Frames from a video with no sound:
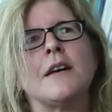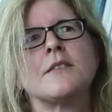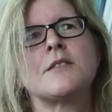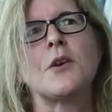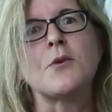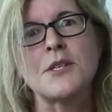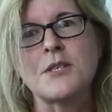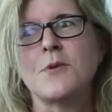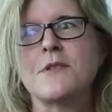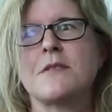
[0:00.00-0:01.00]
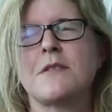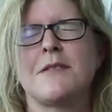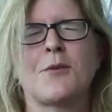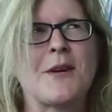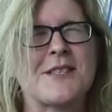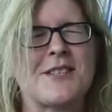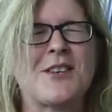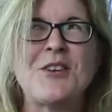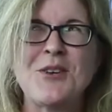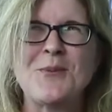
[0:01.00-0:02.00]
So
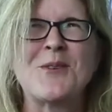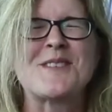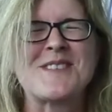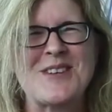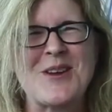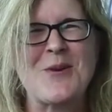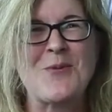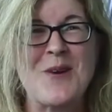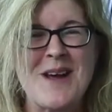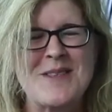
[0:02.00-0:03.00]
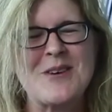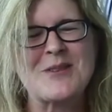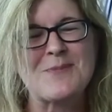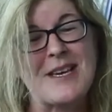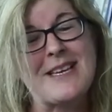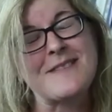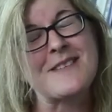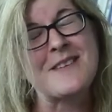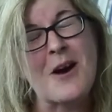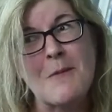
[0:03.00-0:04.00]
Hume wants to know where those
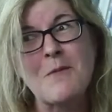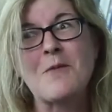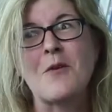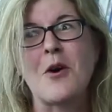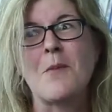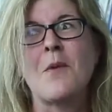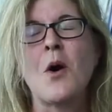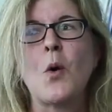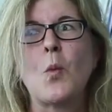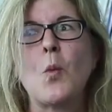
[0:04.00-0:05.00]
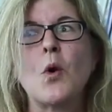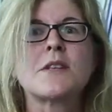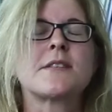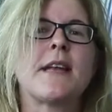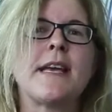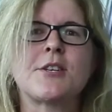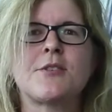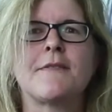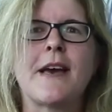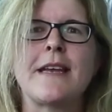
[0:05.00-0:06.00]
beliefs come from. What's the
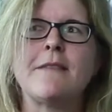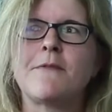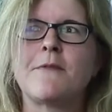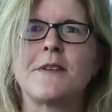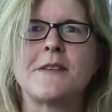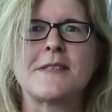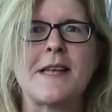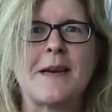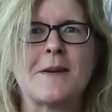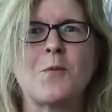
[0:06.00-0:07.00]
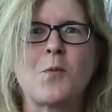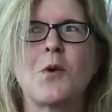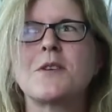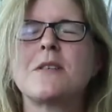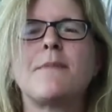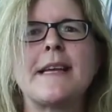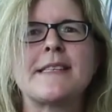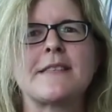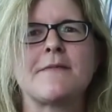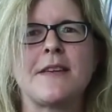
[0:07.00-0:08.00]
nature of that inference, and what's the
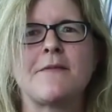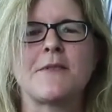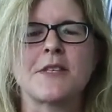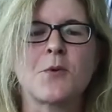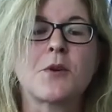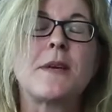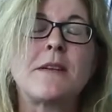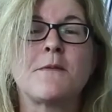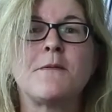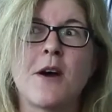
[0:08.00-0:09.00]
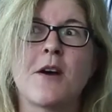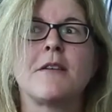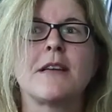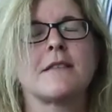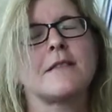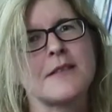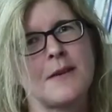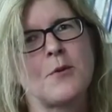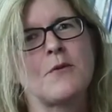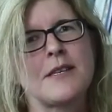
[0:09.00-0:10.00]
basis of the inference? What are we inferring that the
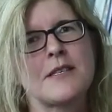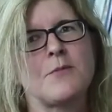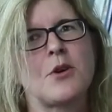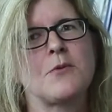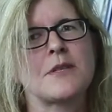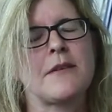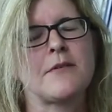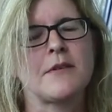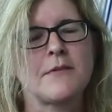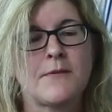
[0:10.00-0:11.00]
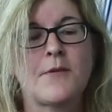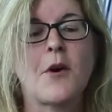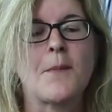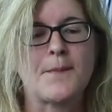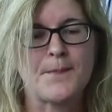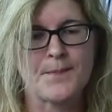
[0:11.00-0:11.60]
sun will rise tomorrow, whatever, from?